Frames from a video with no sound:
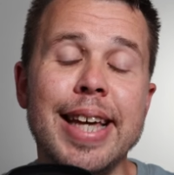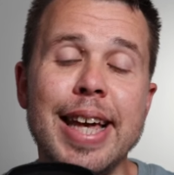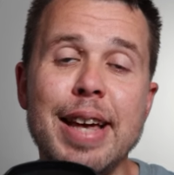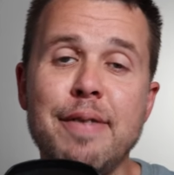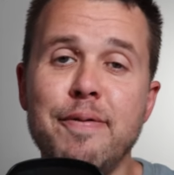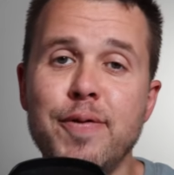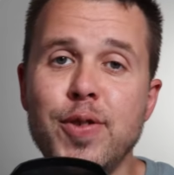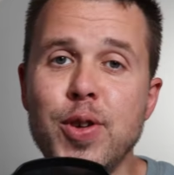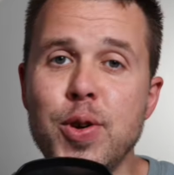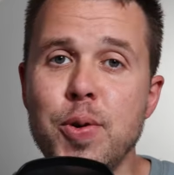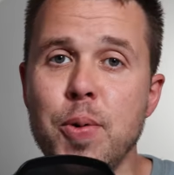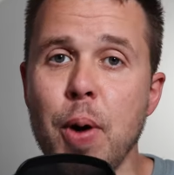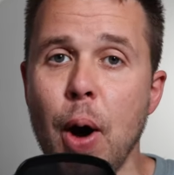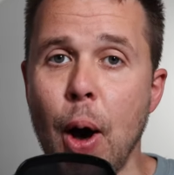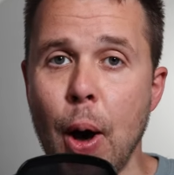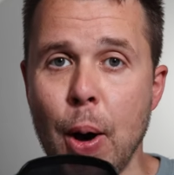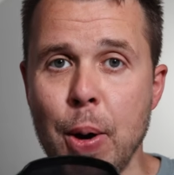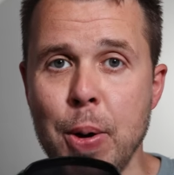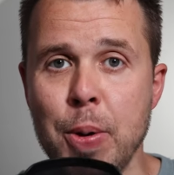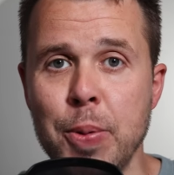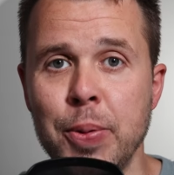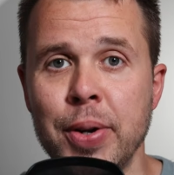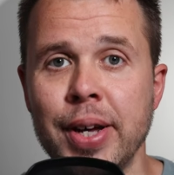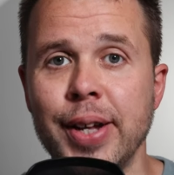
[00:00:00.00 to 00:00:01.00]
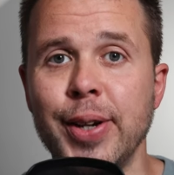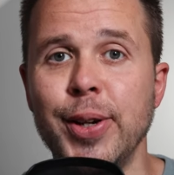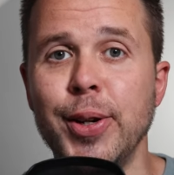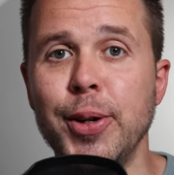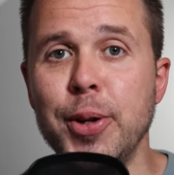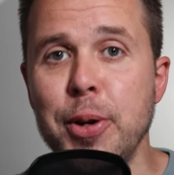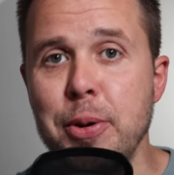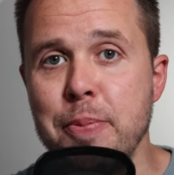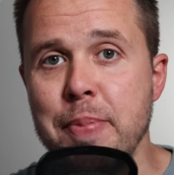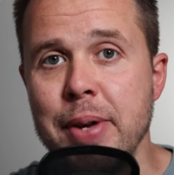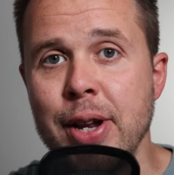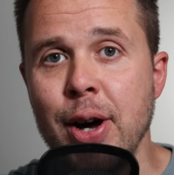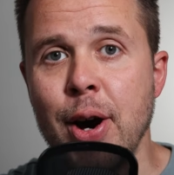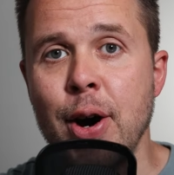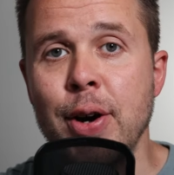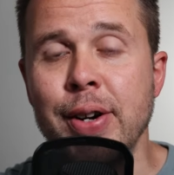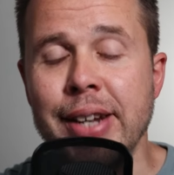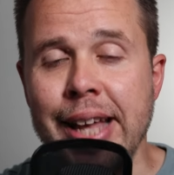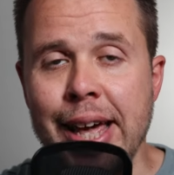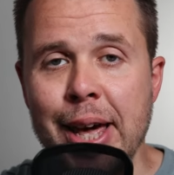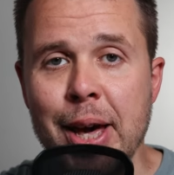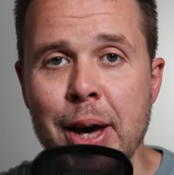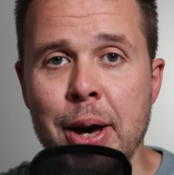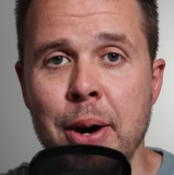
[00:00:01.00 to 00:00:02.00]
that if you own Luminar
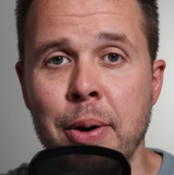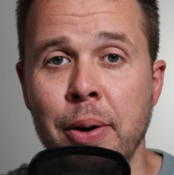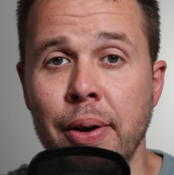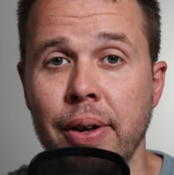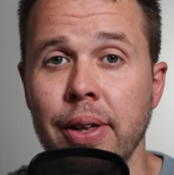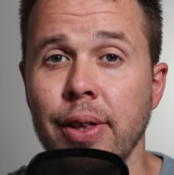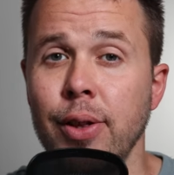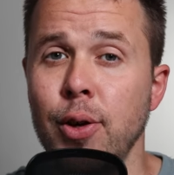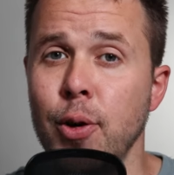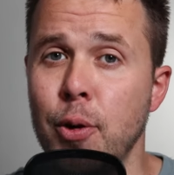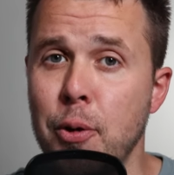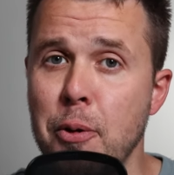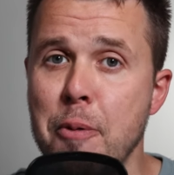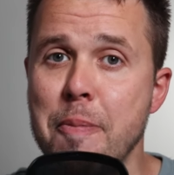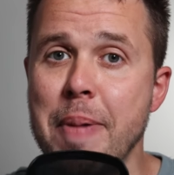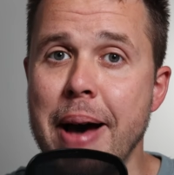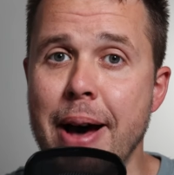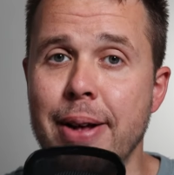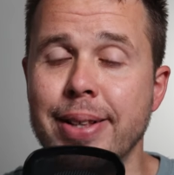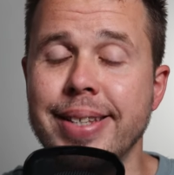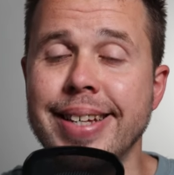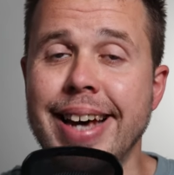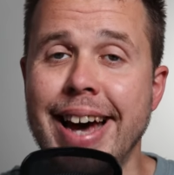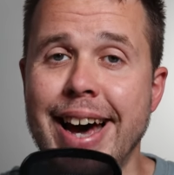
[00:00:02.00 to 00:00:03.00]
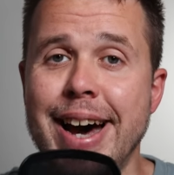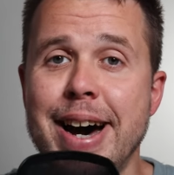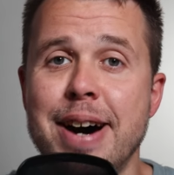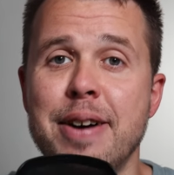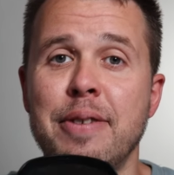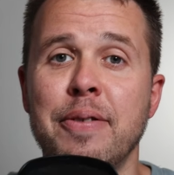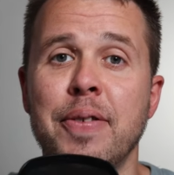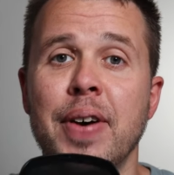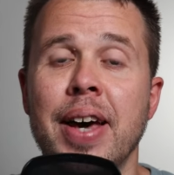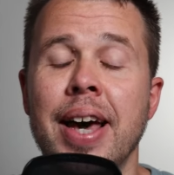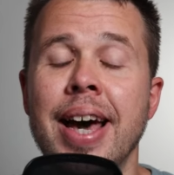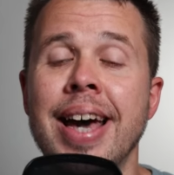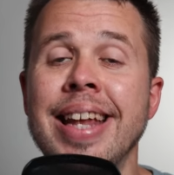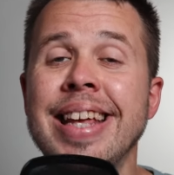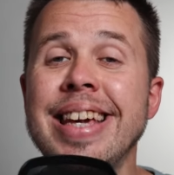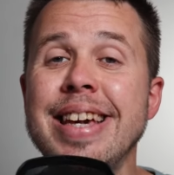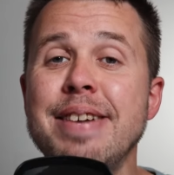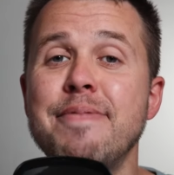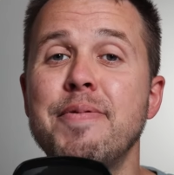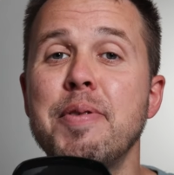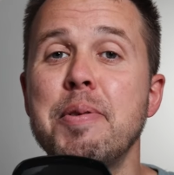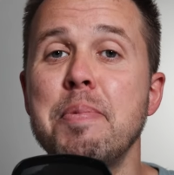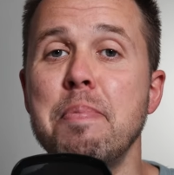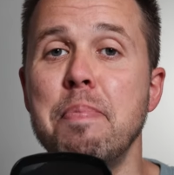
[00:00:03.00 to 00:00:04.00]
Neo, you're about to have an
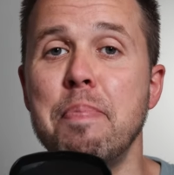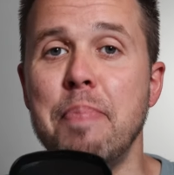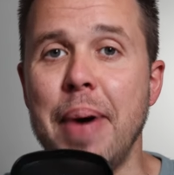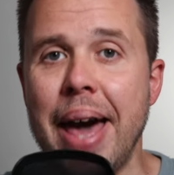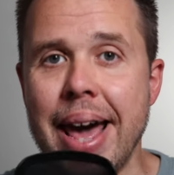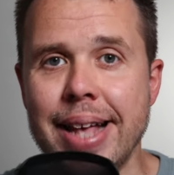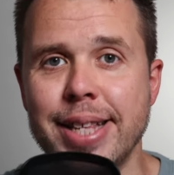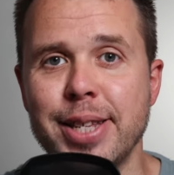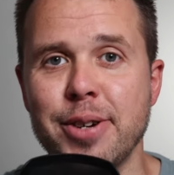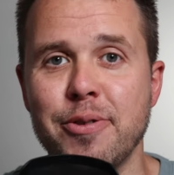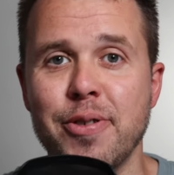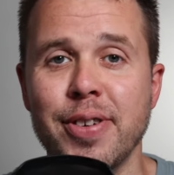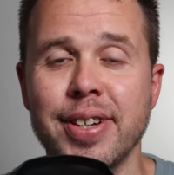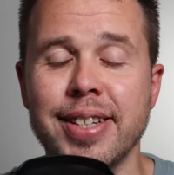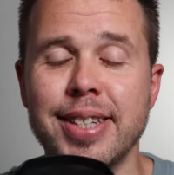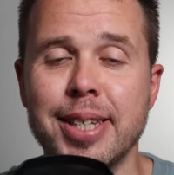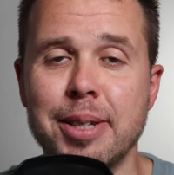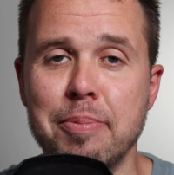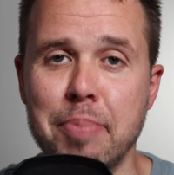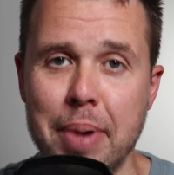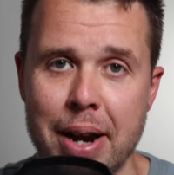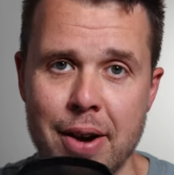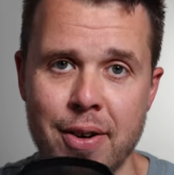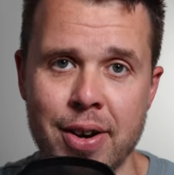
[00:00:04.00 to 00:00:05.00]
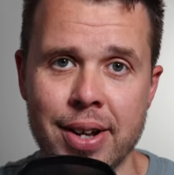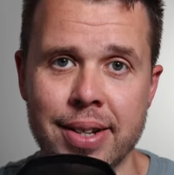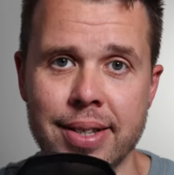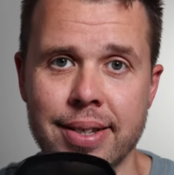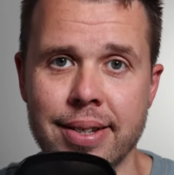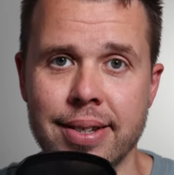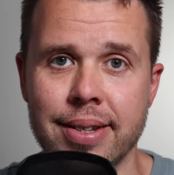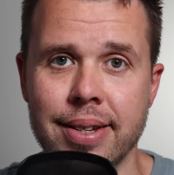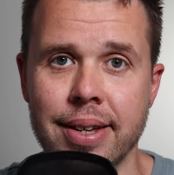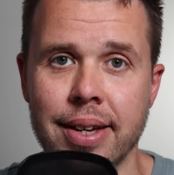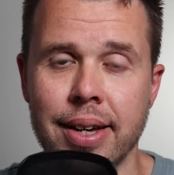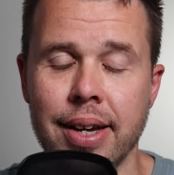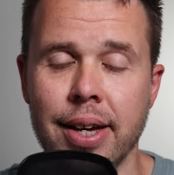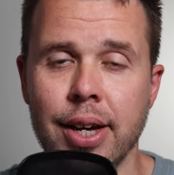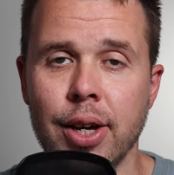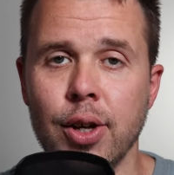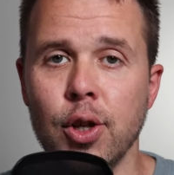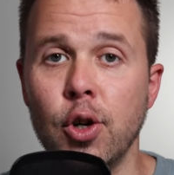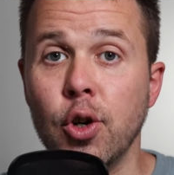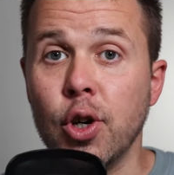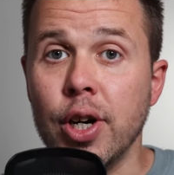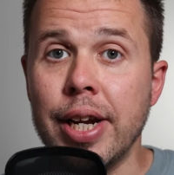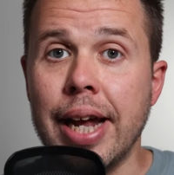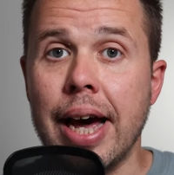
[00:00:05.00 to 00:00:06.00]
even better experience.
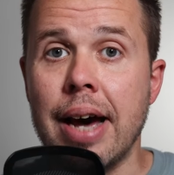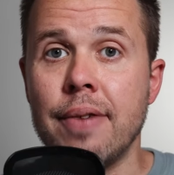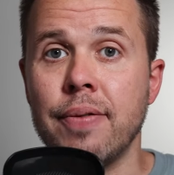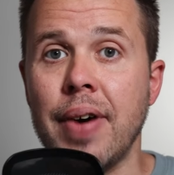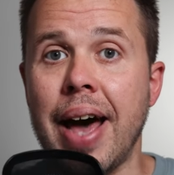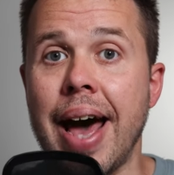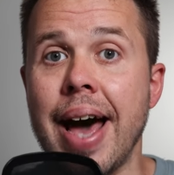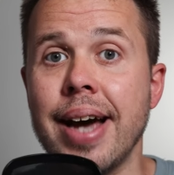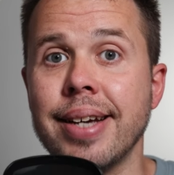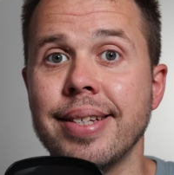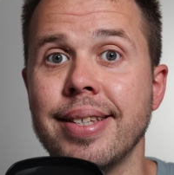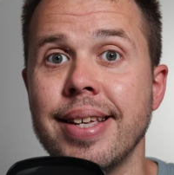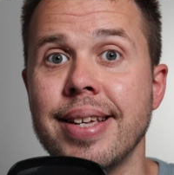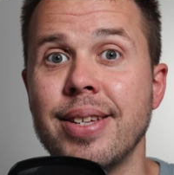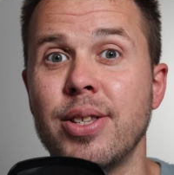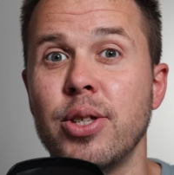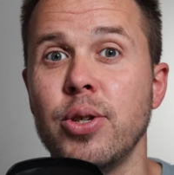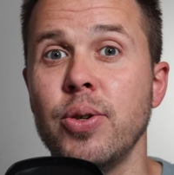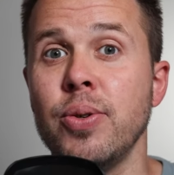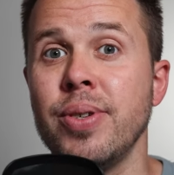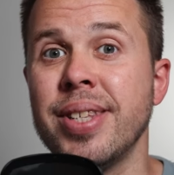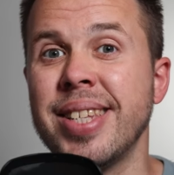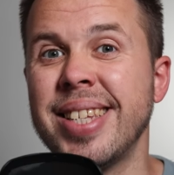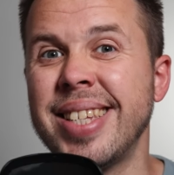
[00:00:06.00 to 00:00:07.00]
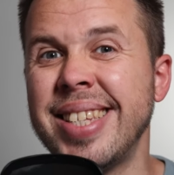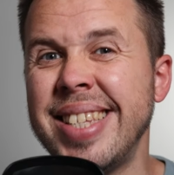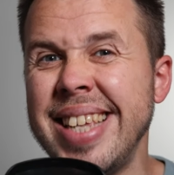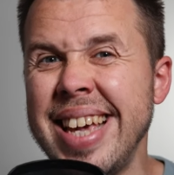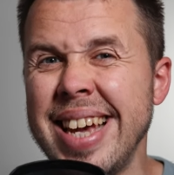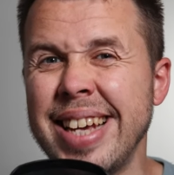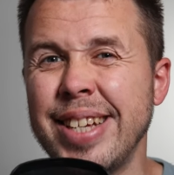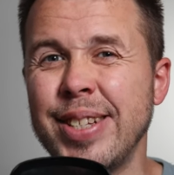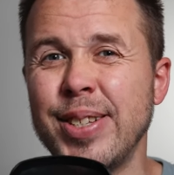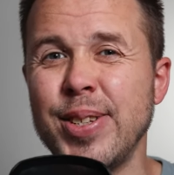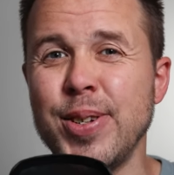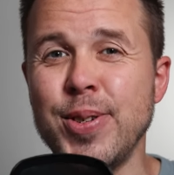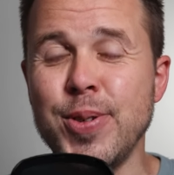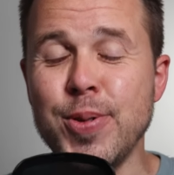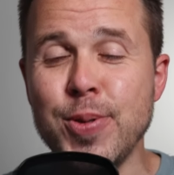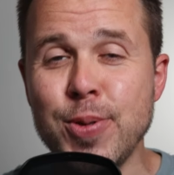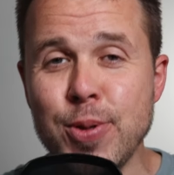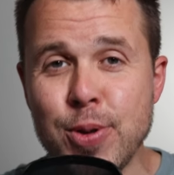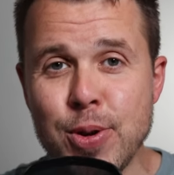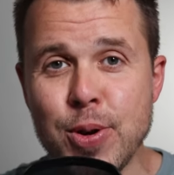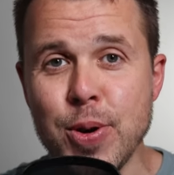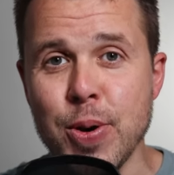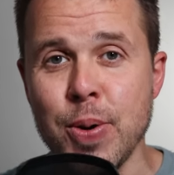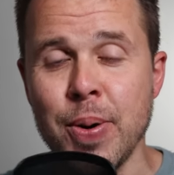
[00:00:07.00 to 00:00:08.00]
You're going to have access to 6
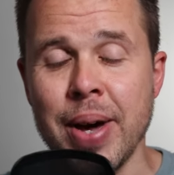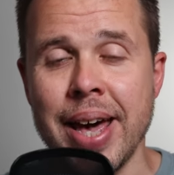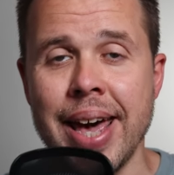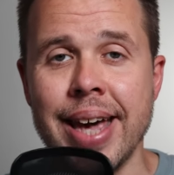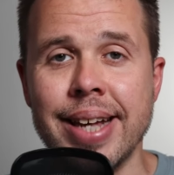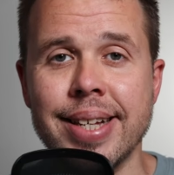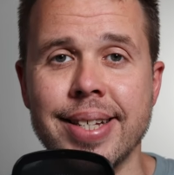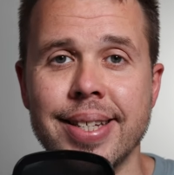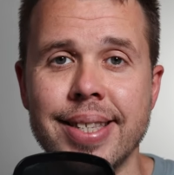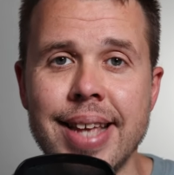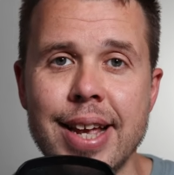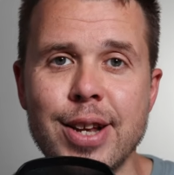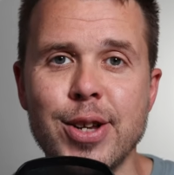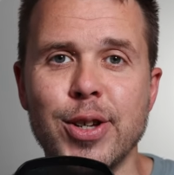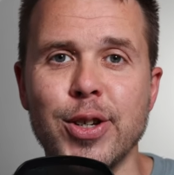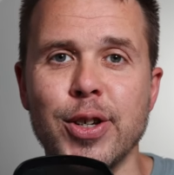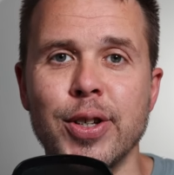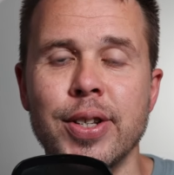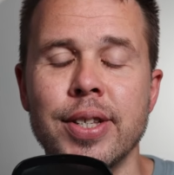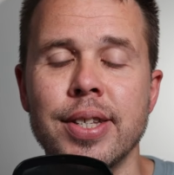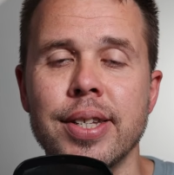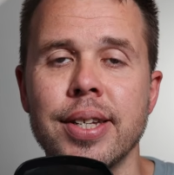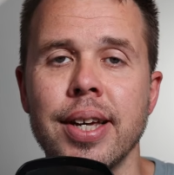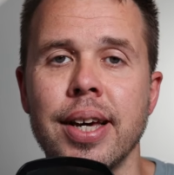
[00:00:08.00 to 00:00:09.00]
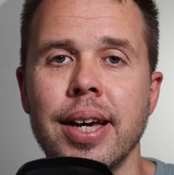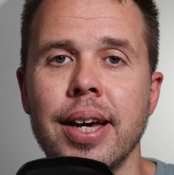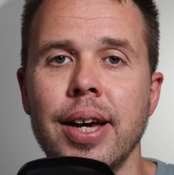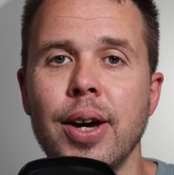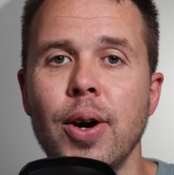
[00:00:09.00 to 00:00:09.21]
new extensions,